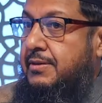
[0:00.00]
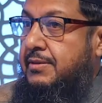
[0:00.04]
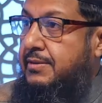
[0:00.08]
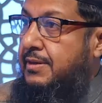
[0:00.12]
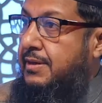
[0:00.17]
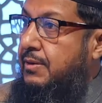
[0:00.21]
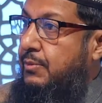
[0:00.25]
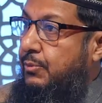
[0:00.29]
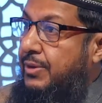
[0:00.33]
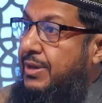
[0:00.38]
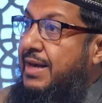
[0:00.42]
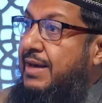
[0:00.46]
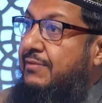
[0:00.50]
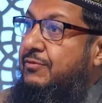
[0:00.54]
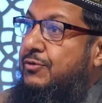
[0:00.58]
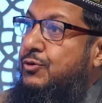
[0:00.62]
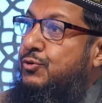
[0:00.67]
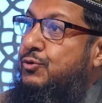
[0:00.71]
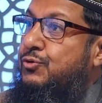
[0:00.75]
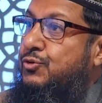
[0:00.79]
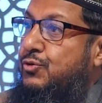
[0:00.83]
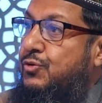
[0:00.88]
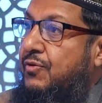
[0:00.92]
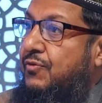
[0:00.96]
Then we have a
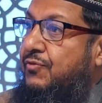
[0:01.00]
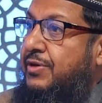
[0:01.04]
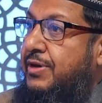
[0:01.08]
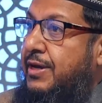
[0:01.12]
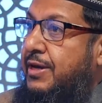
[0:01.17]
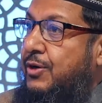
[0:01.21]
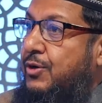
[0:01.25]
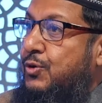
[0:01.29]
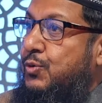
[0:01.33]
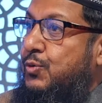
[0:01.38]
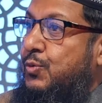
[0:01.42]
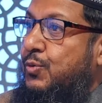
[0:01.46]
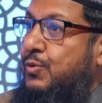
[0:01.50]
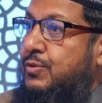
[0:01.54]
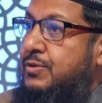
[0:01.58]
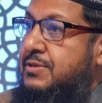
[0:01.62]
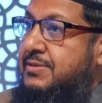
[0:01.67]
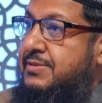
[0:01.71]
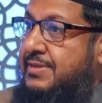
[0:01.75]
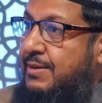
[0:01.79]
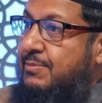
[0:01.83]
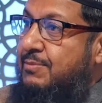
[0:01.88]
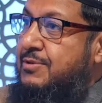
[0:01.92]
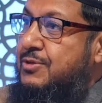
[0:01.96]
duty of care
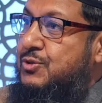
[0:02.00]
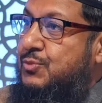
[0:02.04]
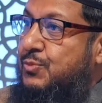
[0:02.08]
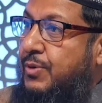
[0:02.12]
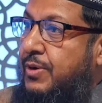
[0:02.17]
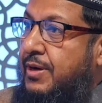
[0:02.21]
towards them as